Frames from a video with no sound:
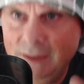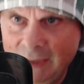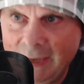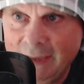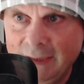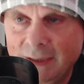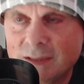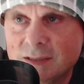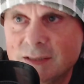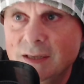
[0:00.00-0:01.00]

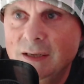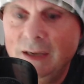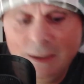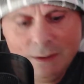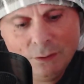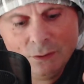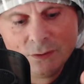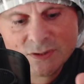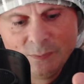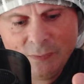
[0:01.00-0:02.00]
Calyx, and I
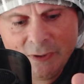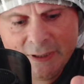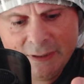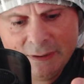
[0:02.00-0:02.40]
lost my